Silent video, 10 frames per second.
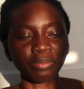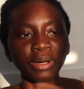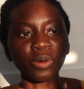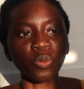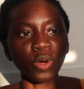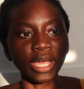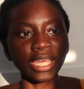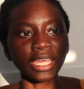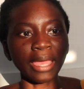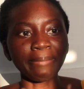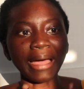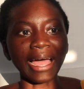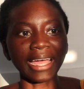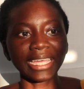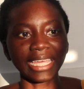but what am
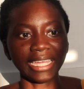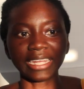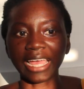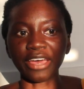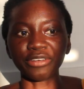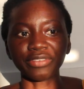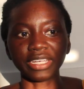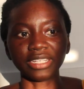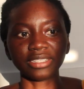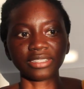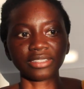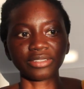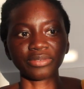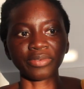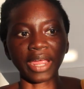I getting out of it,
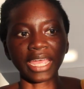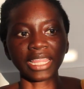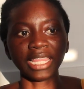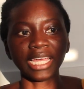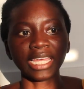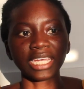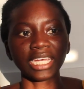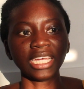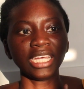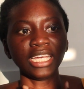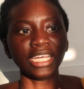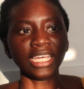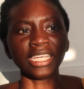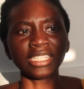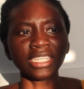right? Like,
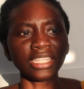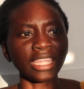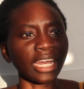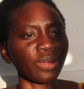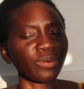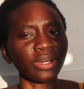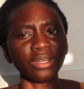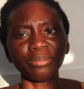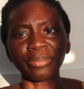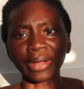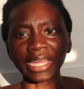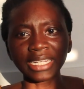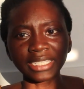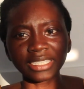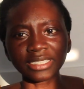is it that I want
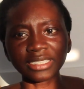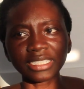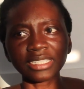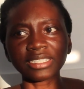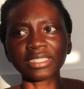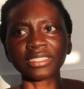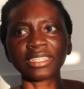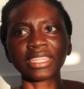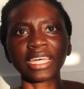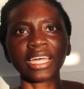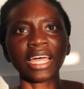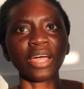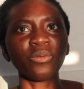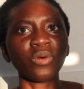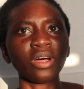brand deals? Is it that
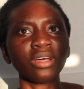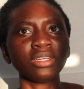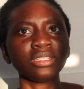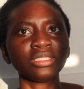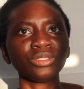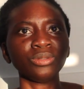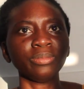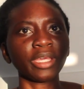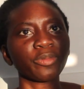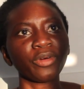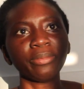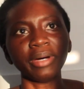I want to make more